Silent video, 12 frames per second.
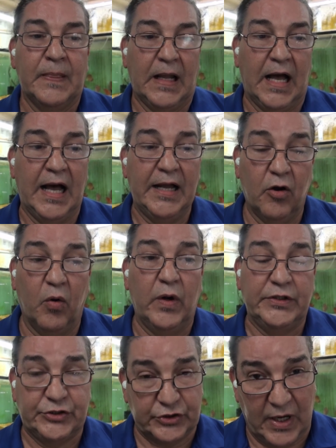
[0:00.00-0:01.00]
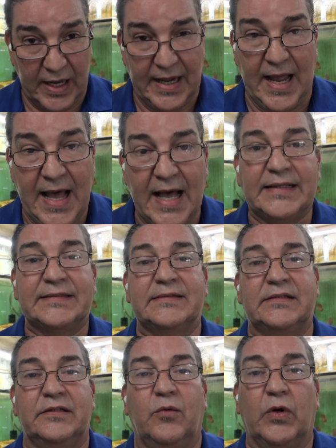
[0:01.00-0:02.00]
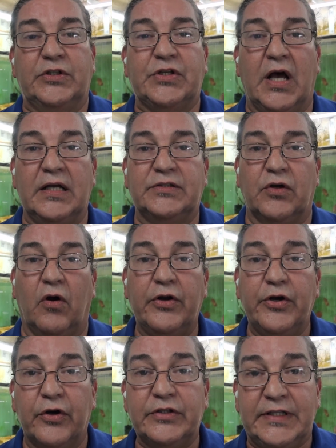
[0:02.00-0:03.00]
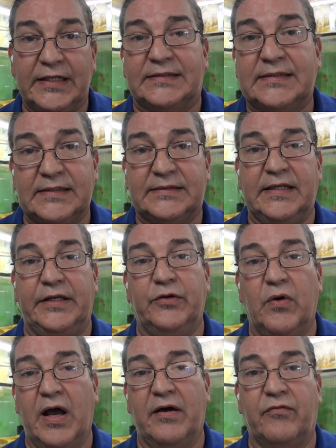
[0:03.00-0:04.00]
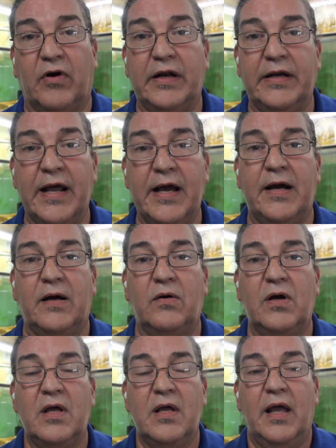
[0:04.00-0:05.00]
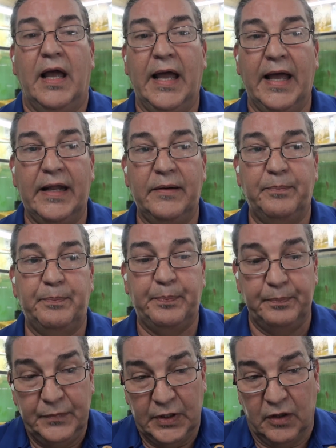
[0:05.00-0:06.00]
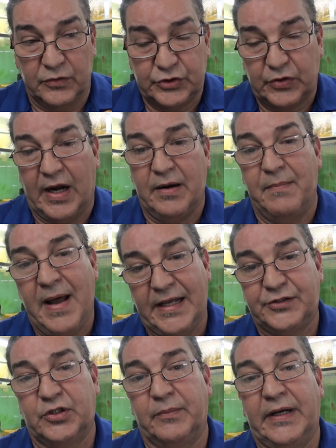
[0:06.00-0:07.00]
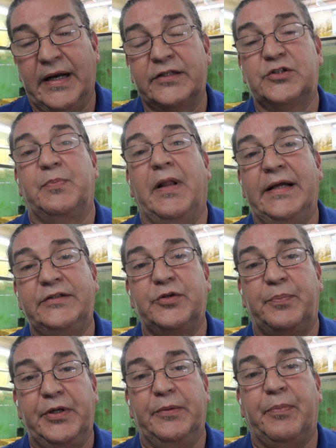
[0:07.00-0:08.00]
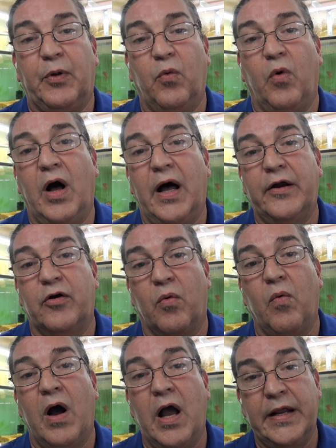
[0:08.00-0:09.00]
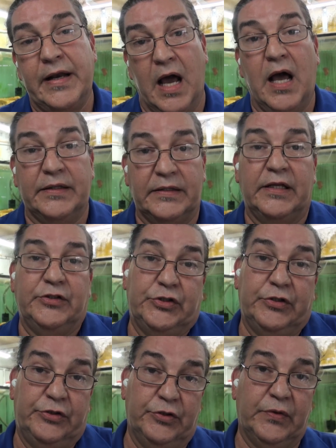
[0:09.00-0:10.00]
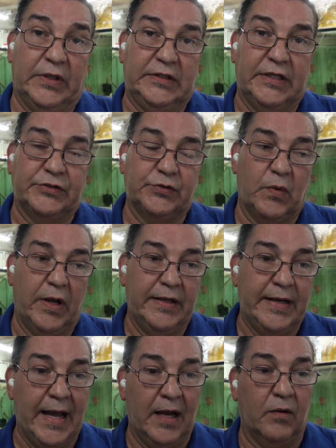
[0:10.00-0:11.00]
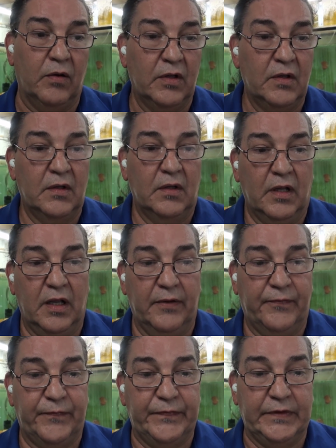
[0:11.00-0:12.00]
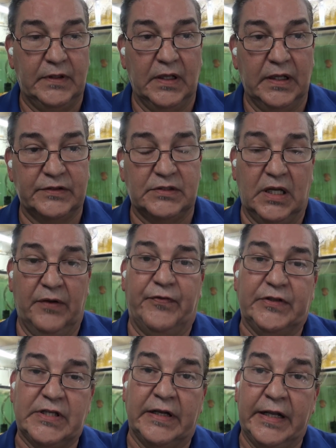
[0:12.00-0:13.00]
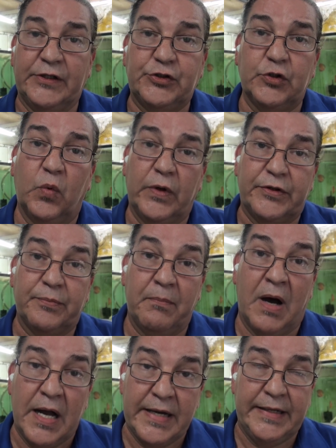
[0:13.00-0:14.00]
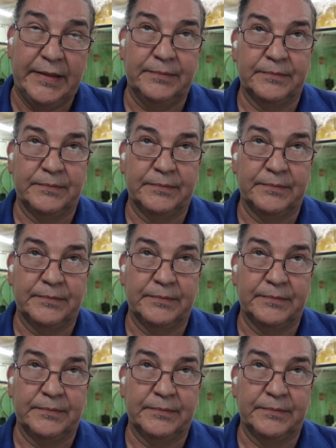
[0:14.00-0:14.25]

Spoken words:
I always try to ask what size are your discus that you have right now, and you know, try to match them and explain to people why or why not they should do it this way. Now, if it's an issue with money,